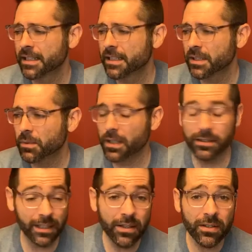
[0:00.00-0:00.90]
Well,
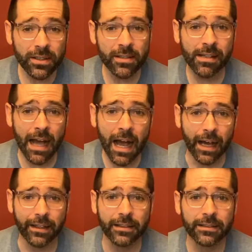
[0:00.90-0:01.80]
neither does
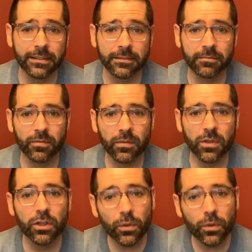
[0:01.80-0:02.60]
God. The